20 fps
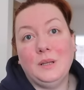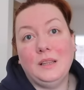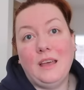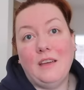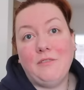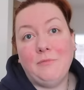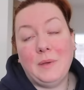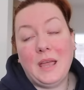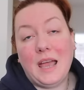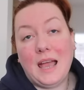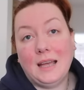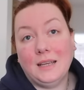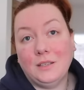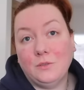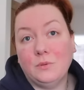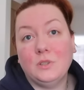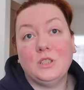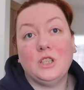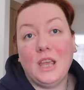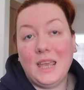We Left
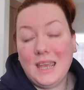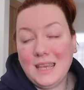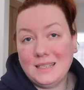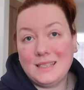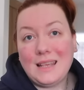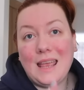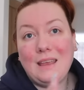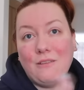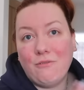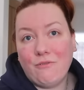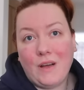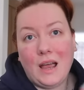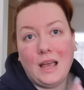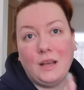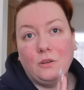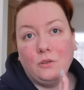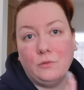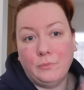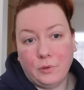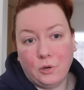Behind which is a
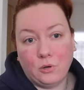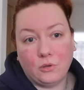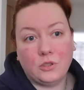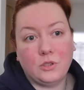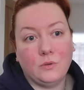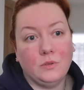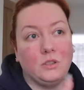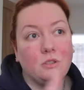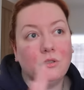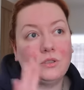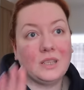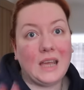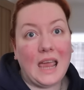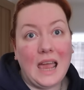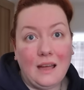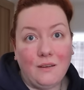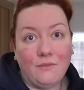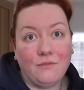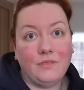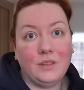final book so it does
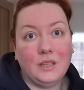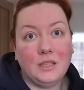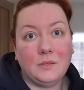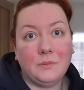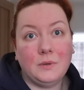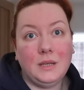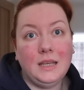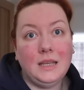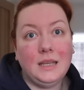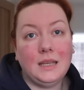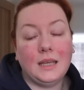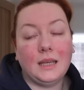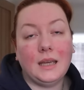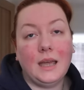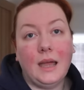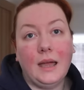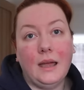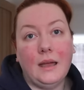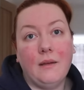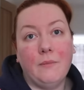count for this week
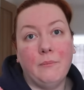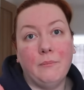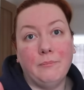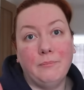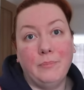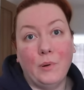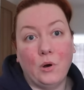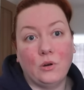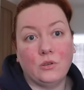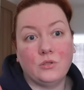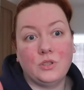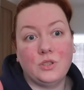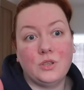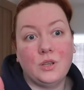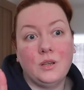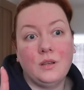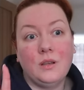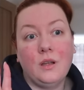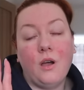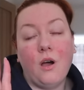um,
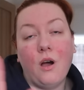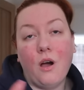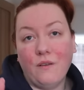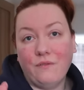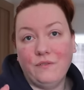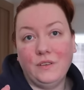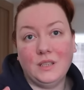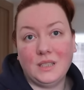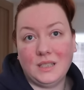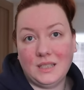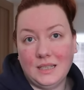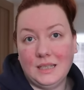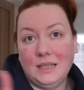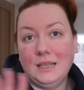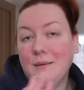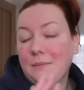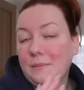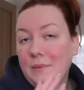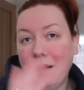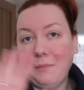but
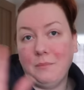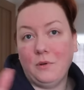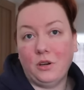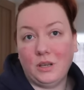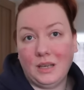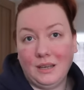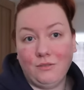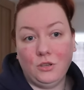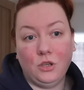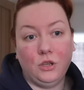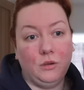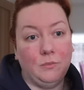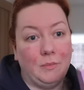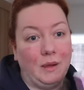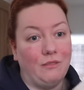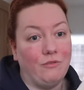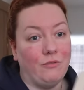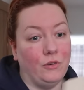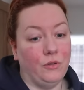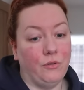obviously I'm not giving you
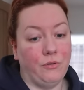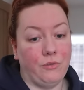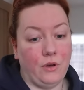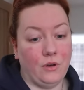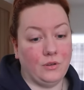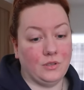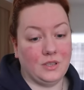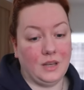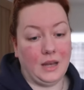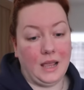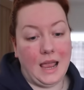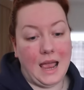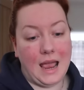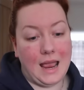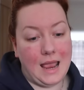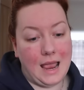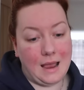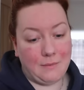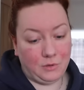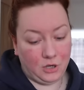my full thoughts on it.
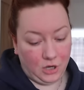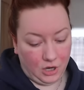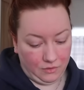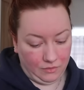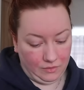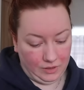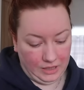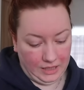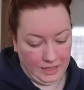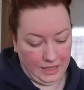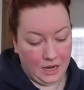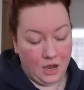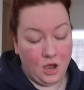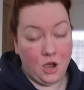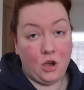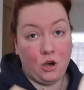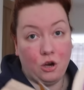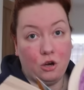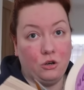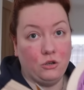I am currently
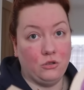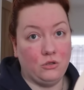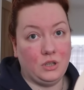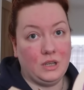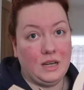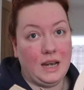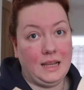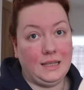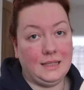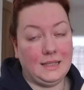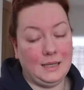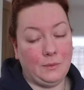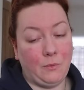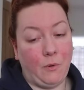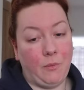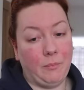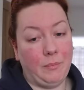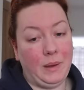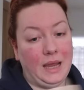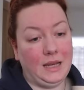
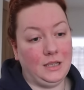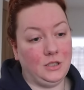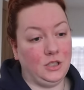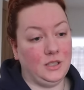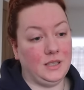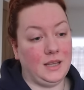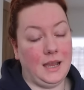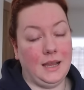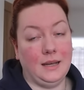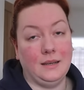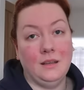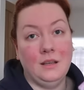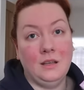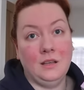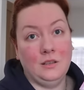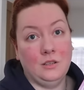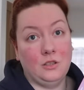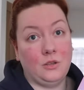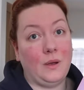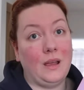181 pages in,
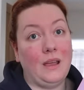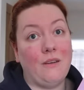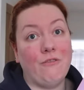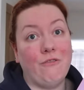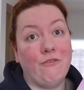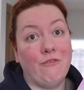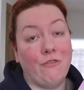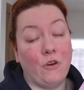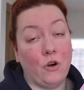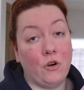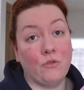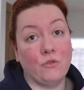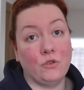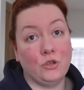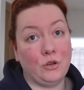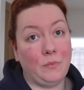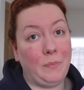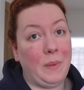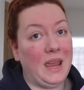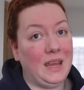so I have
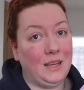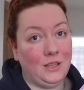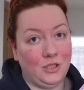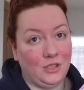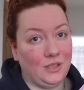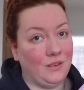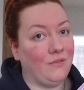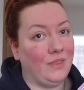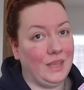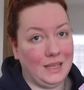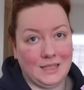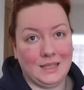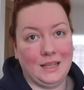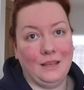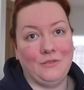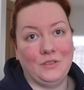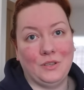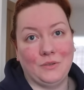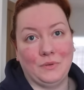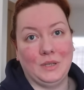400 pages of this
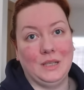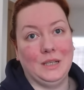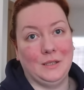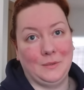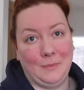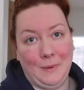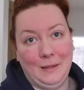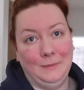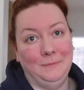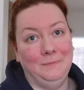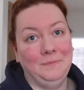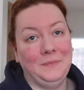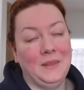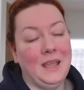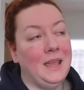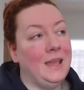left to read as well.